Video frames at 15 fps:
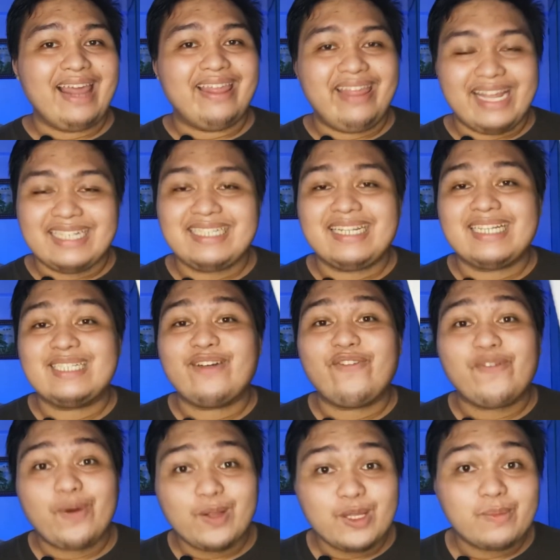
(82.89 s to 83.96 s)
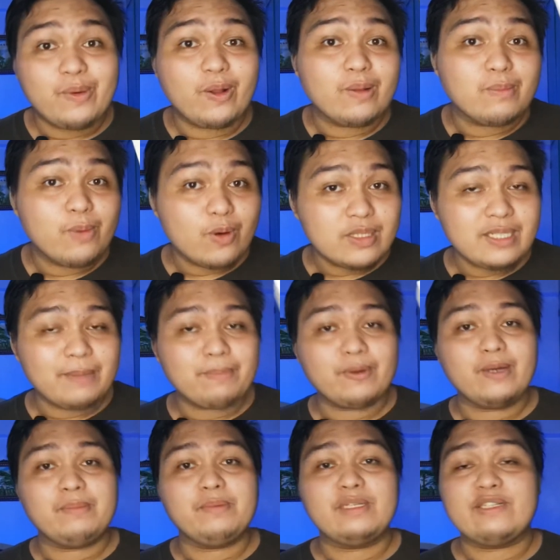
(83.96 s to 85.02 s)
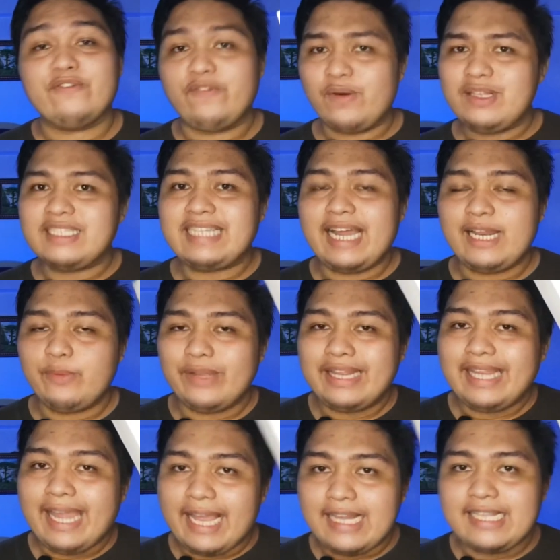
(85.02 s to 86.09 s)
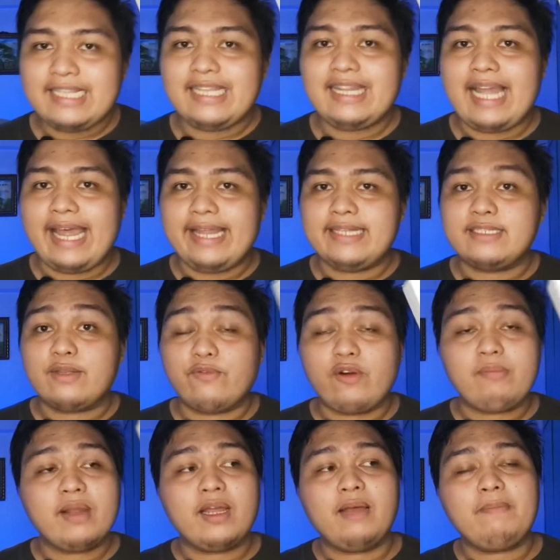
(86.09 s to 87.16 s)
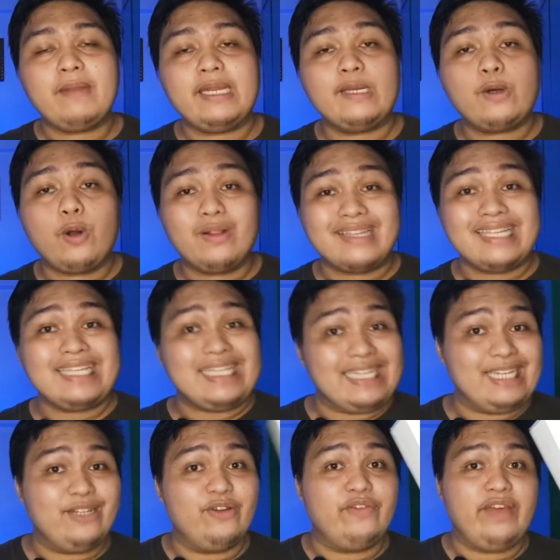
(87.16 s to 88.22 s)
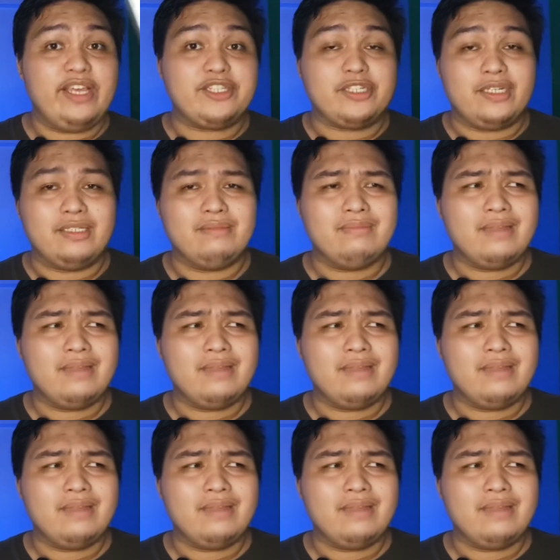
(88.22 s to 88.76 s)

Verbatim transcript: This is the foldable multi-purpose phone stand with LED lights from a company called Enovation.